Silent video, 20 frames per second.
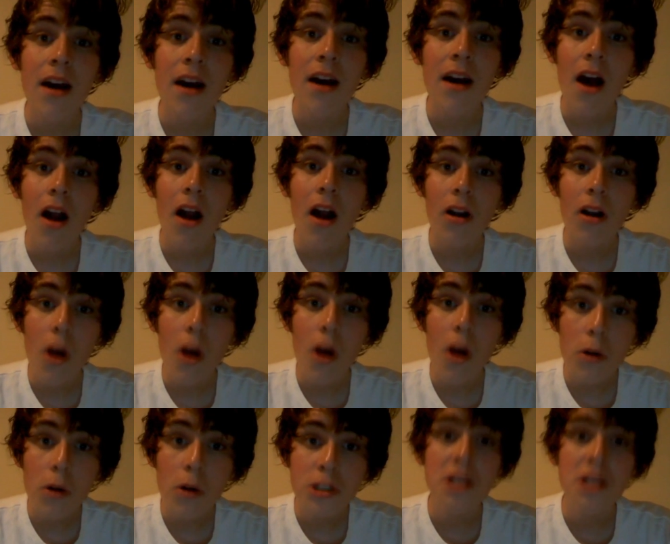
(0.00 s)
Our
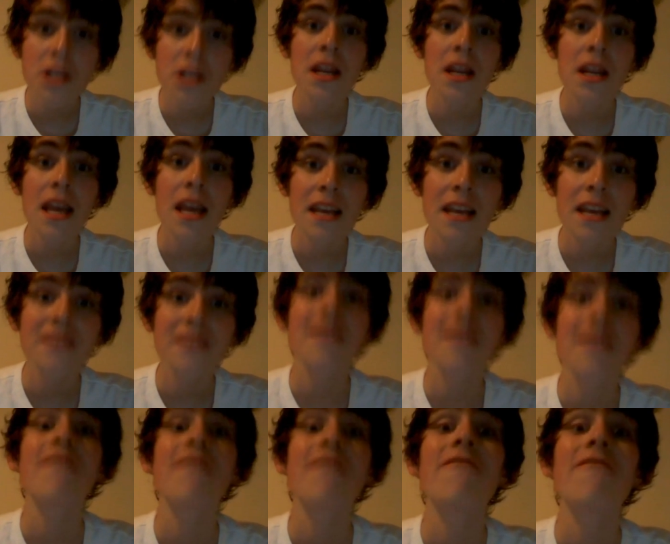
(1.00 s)
ocean is
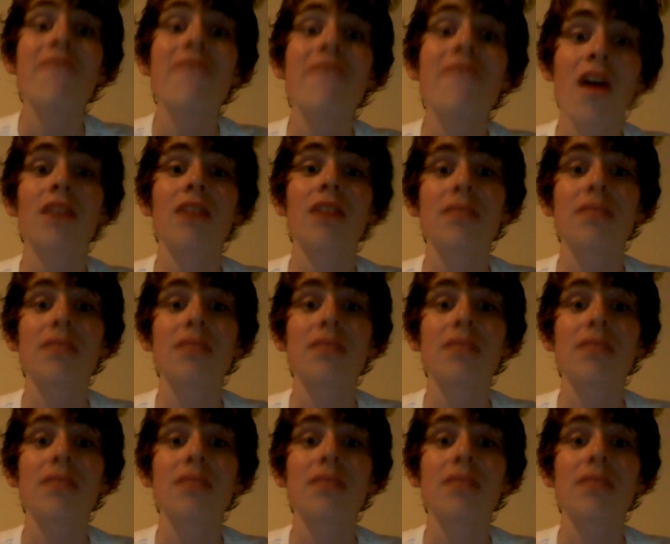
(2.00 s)
fucked.